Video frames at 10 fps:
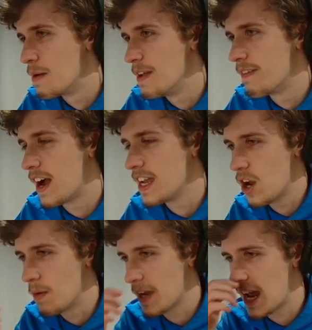If I, you
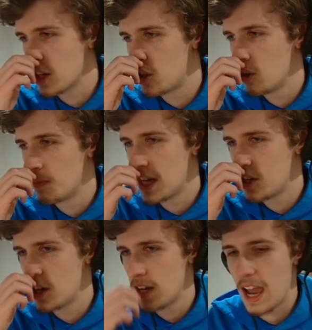know, getting a shooting
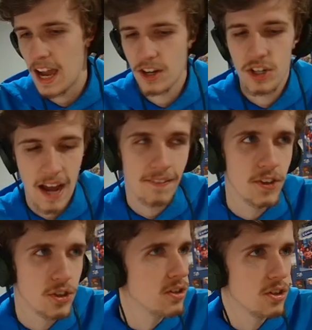position, I actually have to,
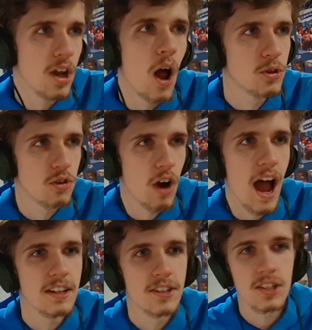you know, try
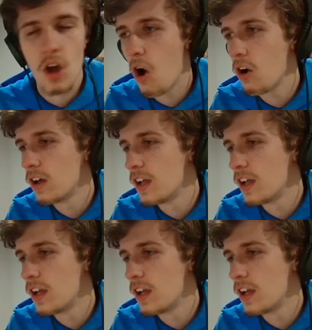and score.